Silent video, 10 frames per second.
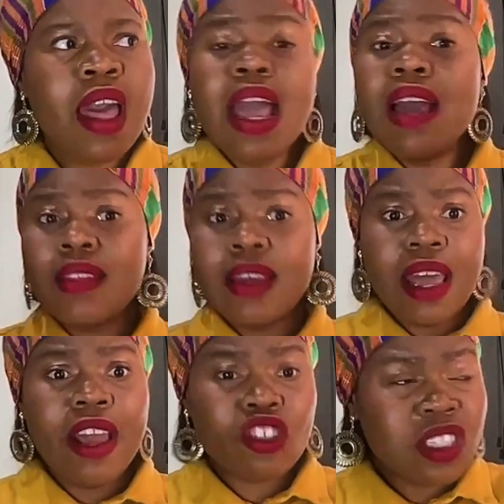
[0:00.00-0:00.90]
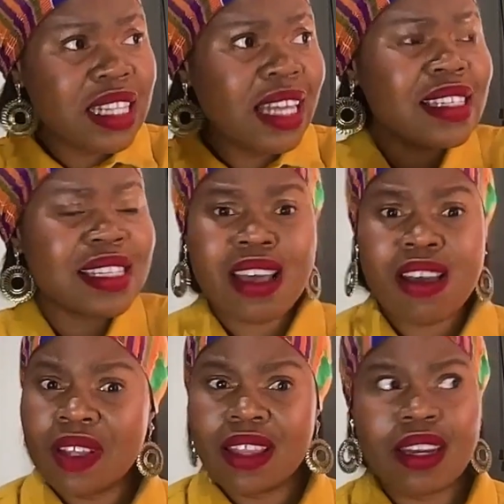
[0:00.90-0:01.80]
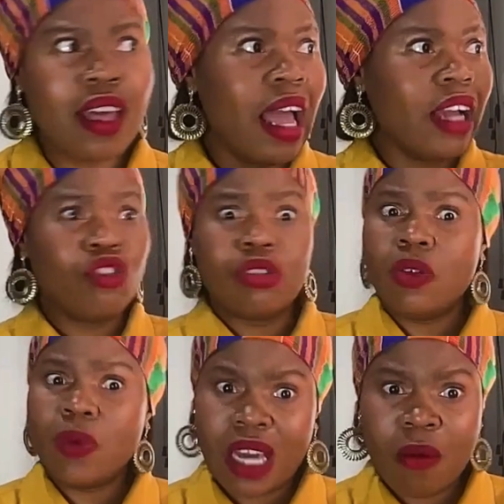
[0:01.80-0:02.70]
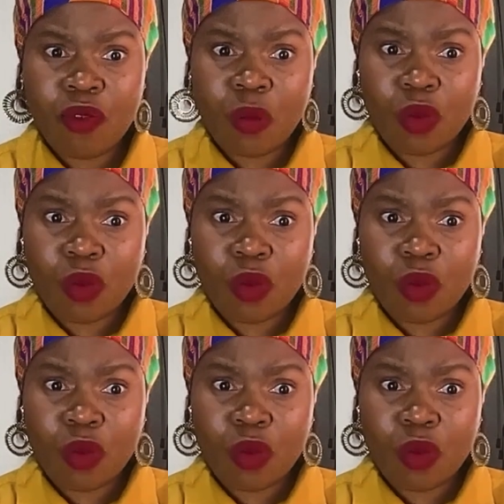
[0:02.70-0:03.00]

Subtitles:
And then I actually then discovered that we come from